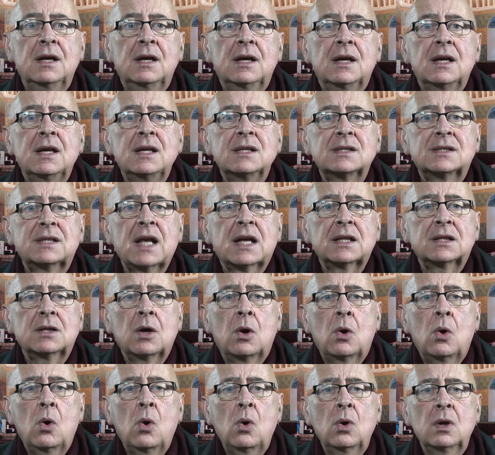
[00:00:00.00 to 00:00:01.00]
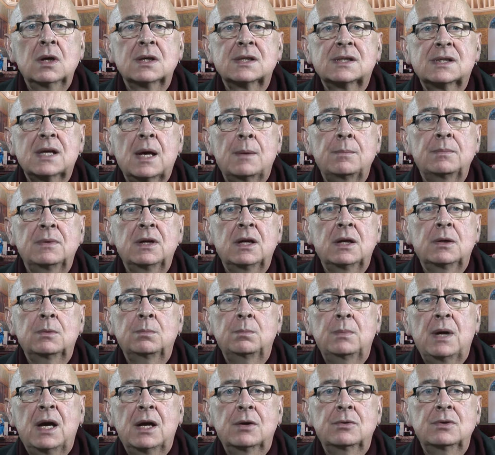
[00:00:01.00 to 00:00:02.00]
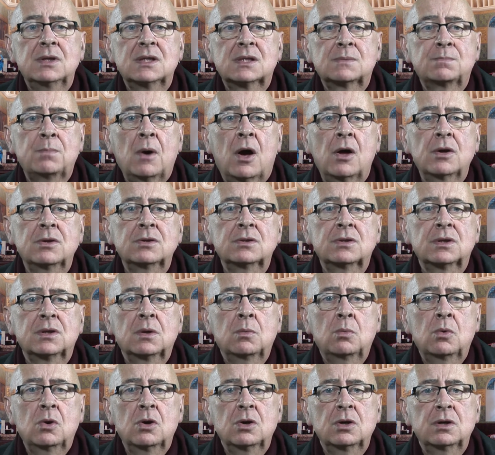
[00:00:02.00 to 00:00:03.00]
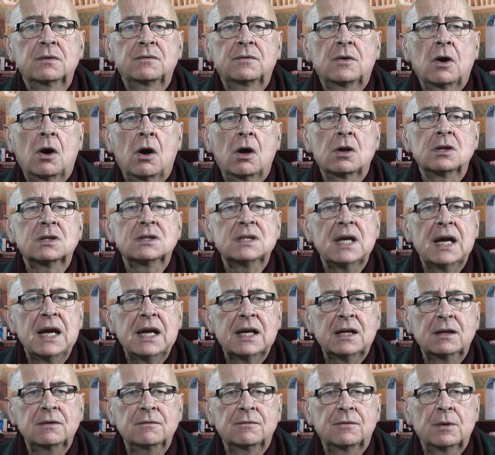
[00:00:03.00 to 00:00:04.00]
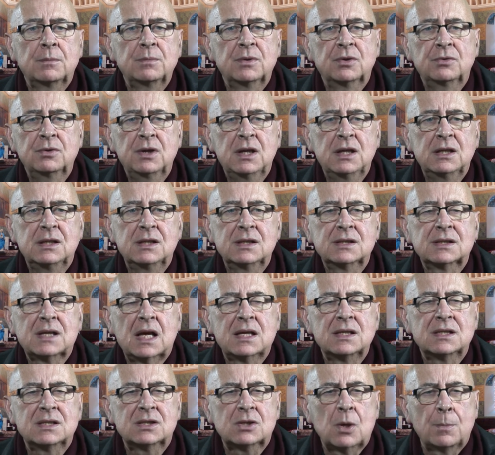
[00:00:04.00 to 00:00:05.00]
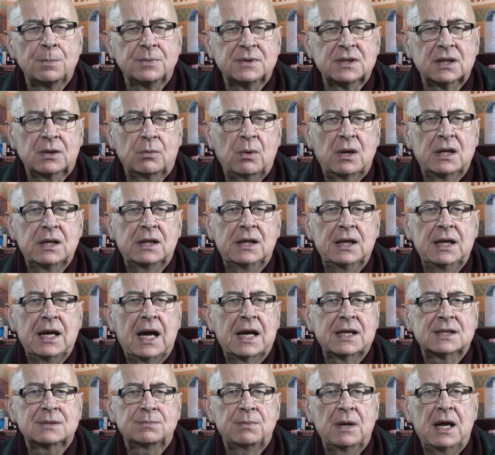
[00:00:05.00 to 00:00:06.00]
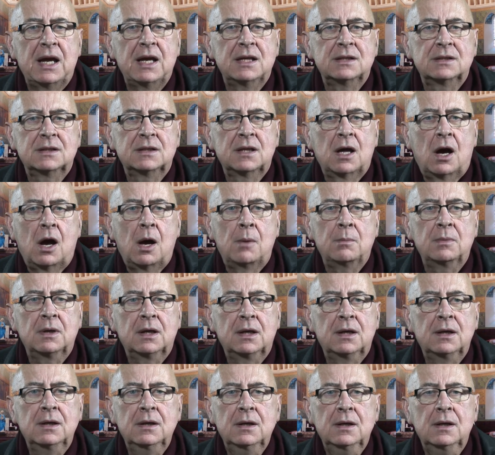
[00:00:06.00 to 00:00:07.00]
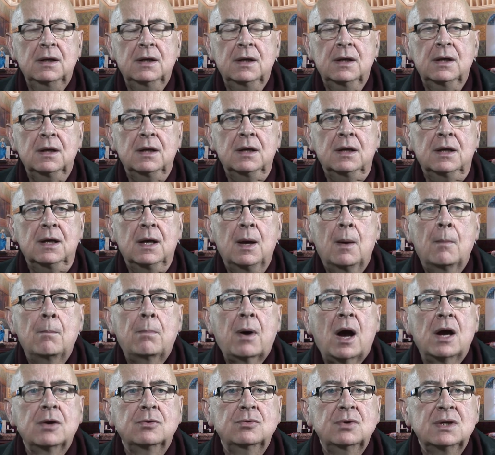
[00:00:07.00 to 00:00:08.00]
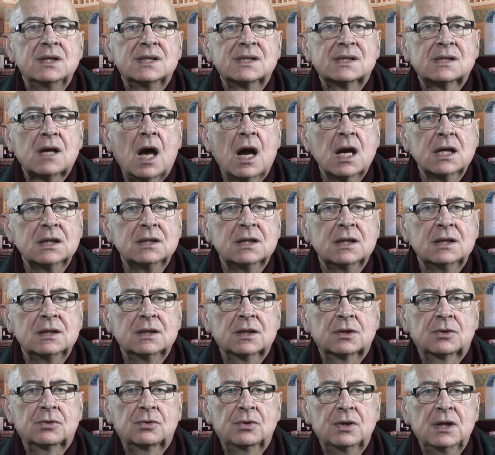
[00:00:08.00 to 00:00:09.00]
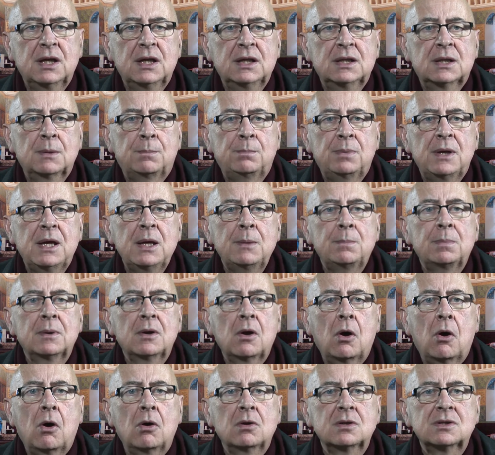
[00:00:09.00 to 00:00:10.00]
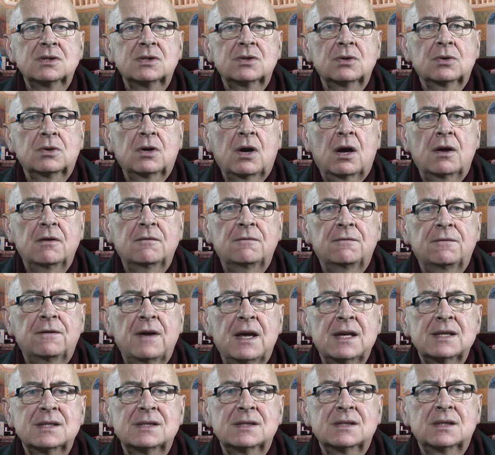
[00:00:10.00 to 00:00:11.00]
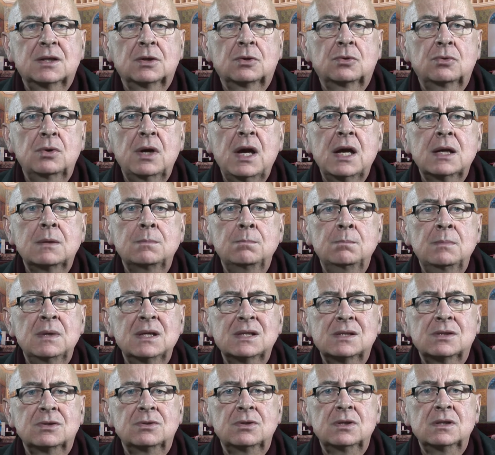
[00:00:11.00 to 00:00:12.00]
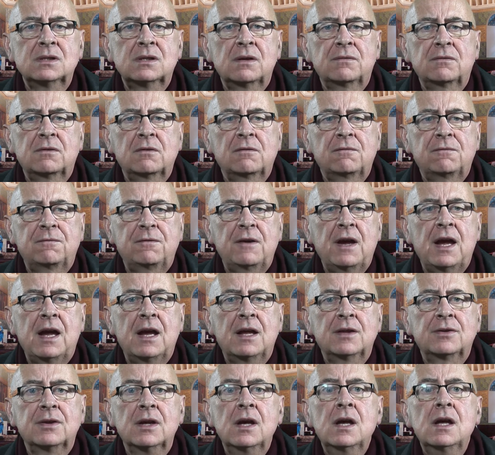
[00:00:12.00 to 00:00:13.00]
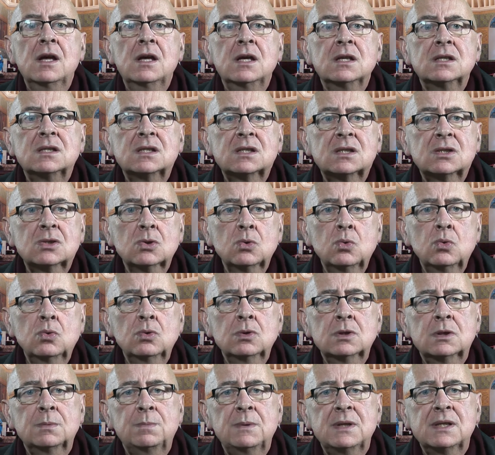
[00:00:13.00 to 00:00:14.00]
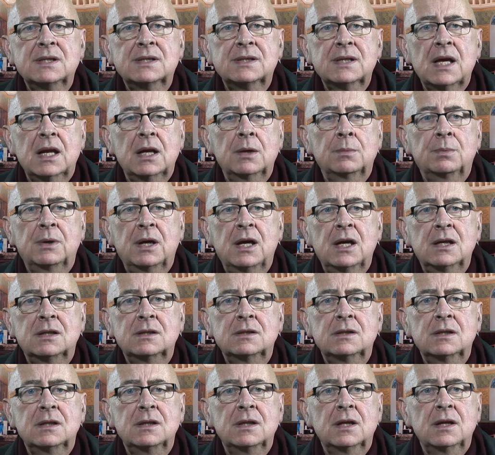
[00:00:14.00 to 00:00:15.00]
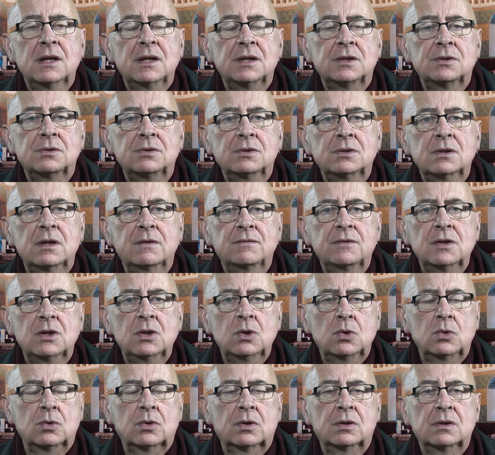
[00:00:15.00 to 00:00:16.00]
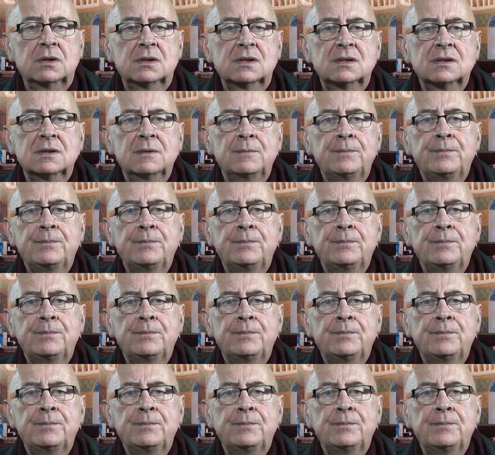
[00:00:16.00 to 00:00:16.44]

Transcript: is that the whole assembly may respond to the Word of God taken from the readings and subsequently explained in the homily. By reciting the Creed, the people also confess the great mysteries of the faith soon to be celebrated in the liturgy of the Eucharist.